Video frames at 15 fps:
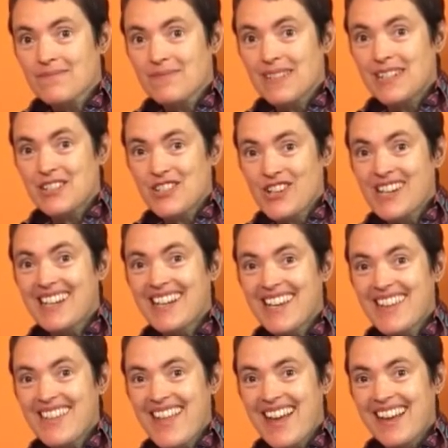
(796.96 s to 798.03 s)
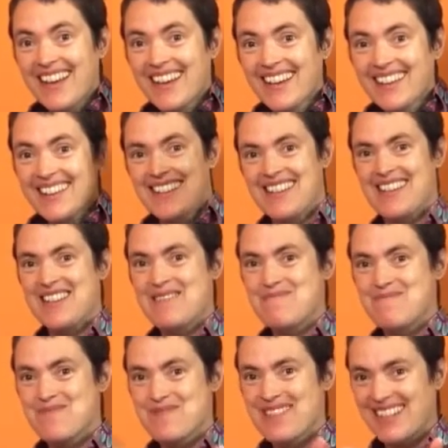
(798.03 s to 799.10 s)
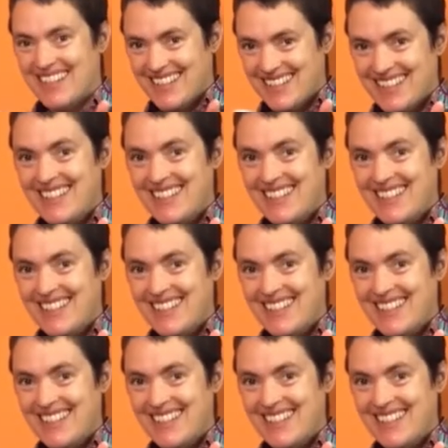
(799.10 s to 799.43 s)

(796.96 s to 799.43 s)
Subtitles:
Are you joining in there? Brilliant.